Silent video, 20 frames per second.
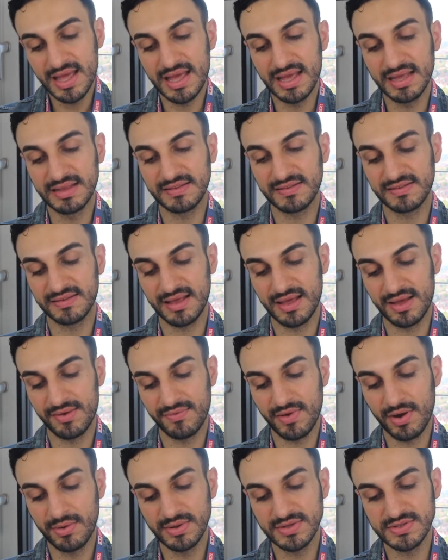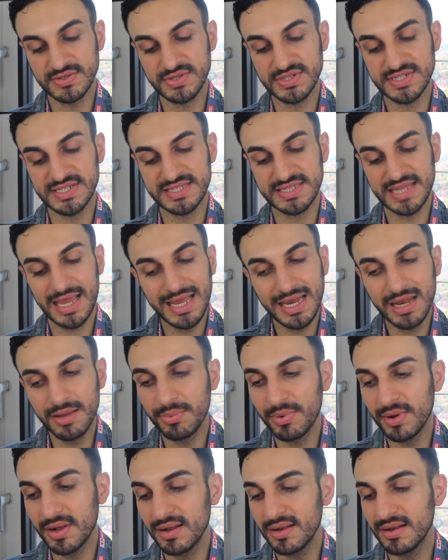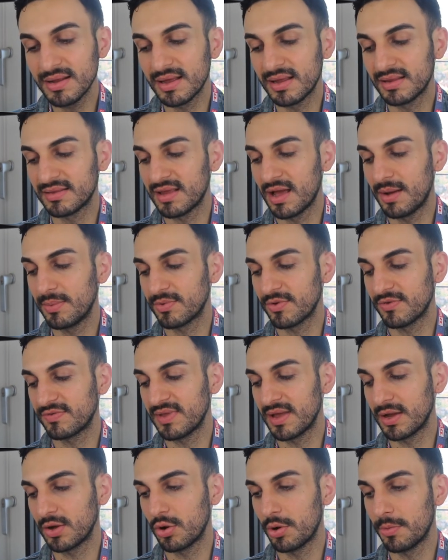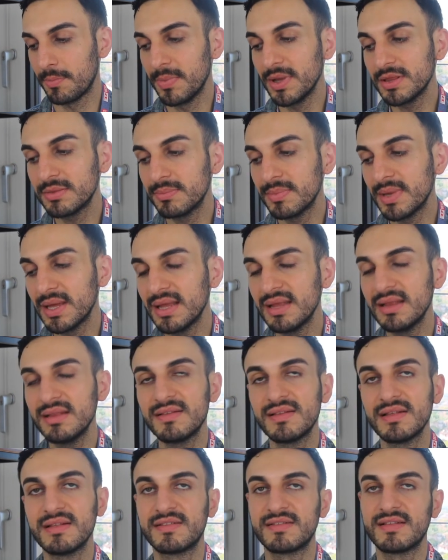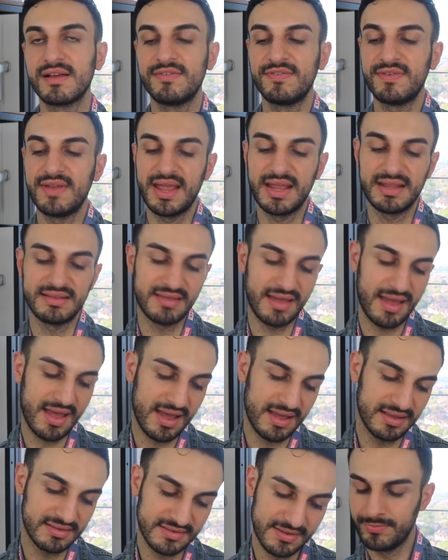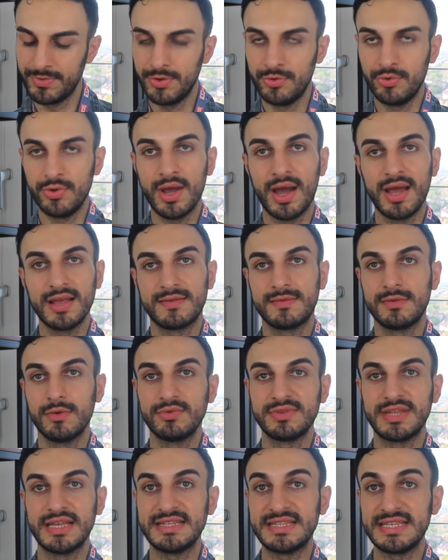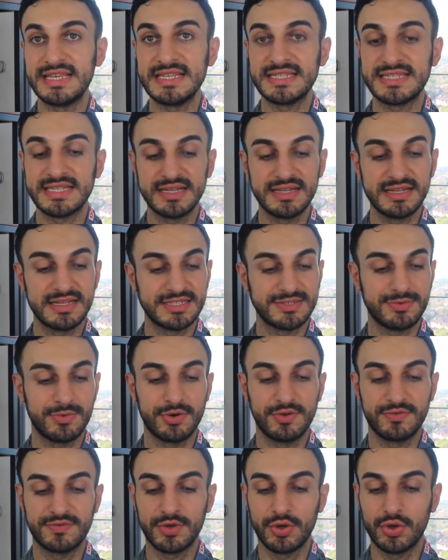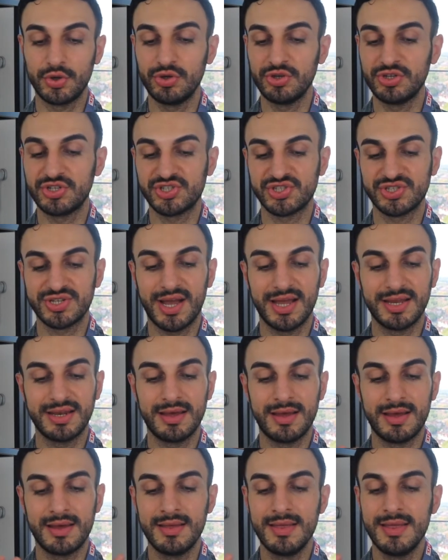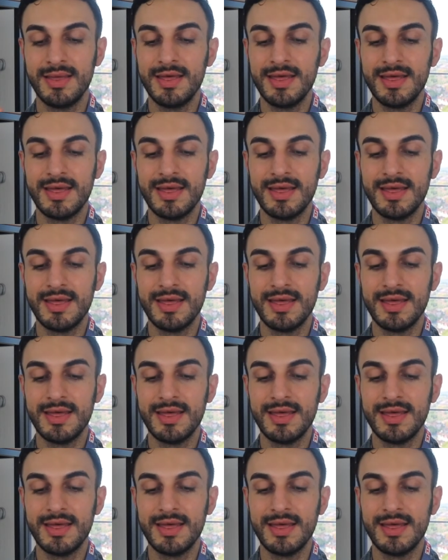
It's uh, very sustainable in terms of their commitments and stuff like that. You guys know that Diesel is one of the huge kind of